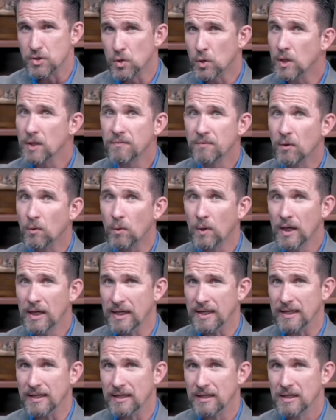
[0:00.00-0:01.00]
joyful
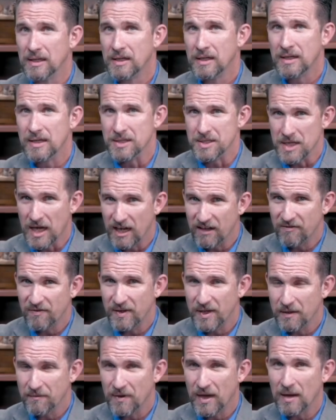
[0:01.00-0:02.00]
way is I,
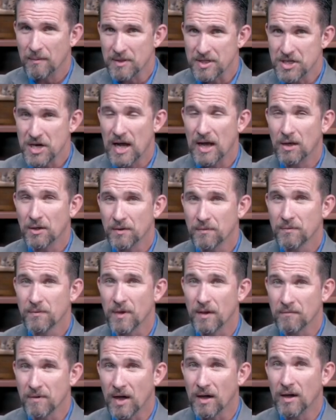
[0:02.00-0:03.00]
if I'm a child of,
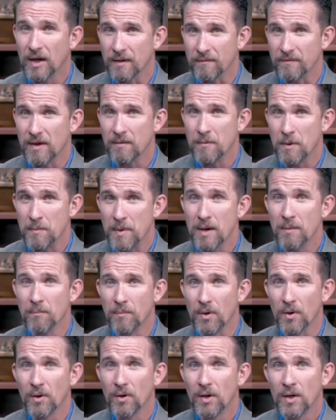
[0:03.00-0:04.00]
of, God, if I'm a
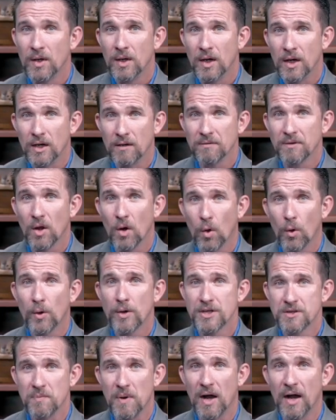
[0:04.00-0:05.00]
member of the
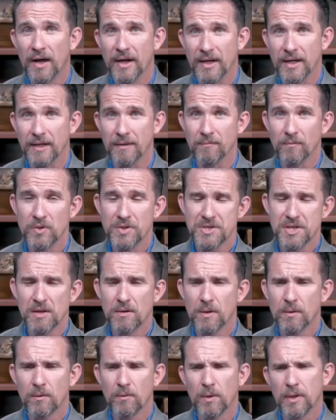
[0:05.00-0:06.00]
Lord's body. We say,
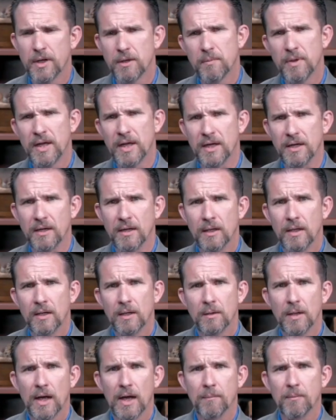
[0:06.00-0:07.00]
well, what do you mean
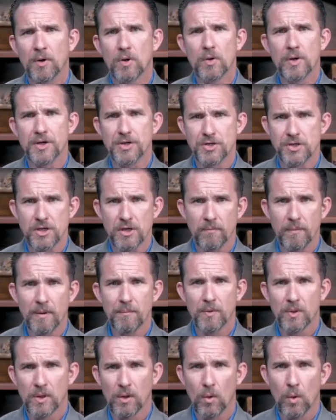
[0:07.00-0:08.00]
I'm a Christian, a
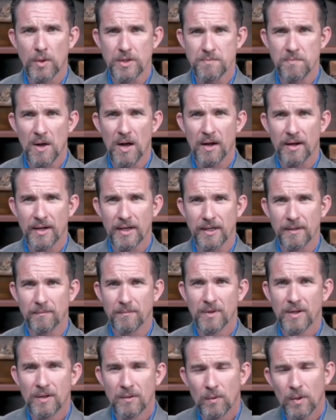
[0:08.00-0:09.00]
member of the Lord's body?
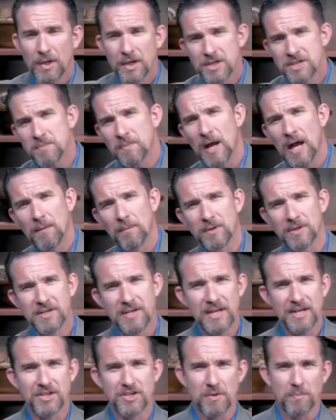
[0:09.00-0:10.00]
What does the Bible
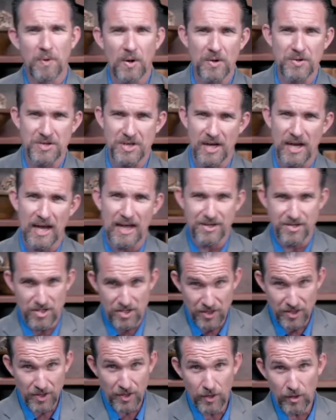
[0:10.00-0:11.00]
teach a person has
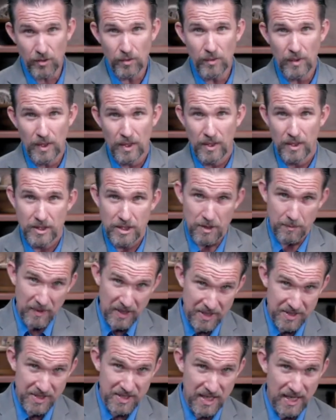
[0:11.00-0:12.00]
to do to
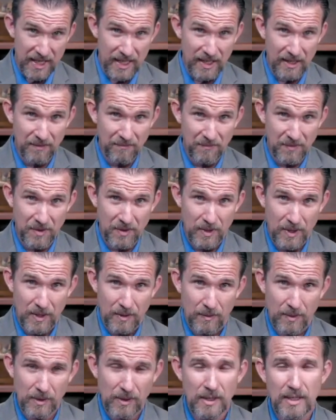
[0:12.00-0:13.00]
be saved?
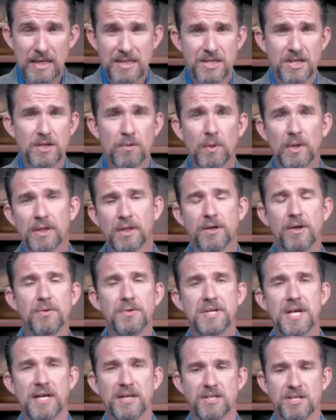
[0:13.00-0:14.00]
Well, listen to what the New
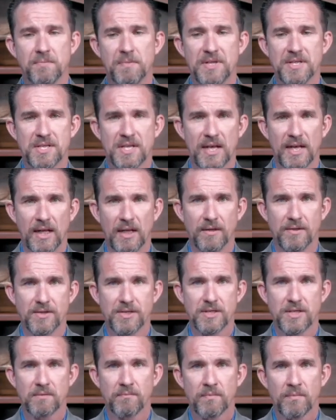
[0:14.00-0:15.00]
Testament
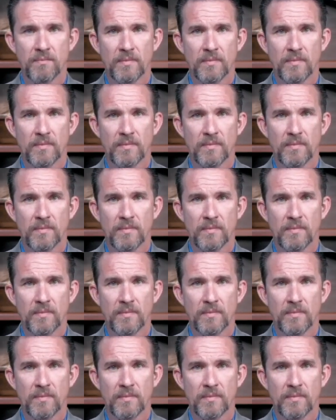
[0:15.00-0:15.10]
says.